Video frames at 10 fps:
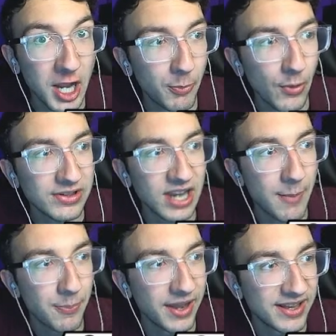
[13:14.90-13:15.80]
up what
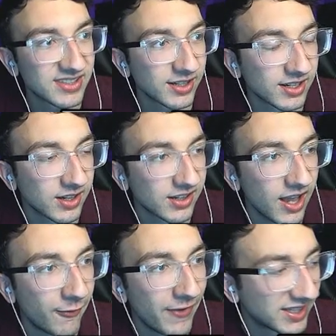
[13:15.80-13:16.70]
type it is to
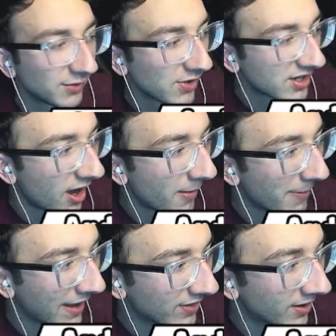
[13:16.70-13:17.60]
effectively
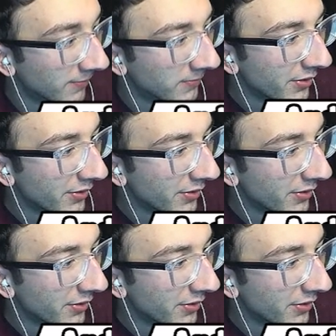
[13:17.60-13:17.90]
combat them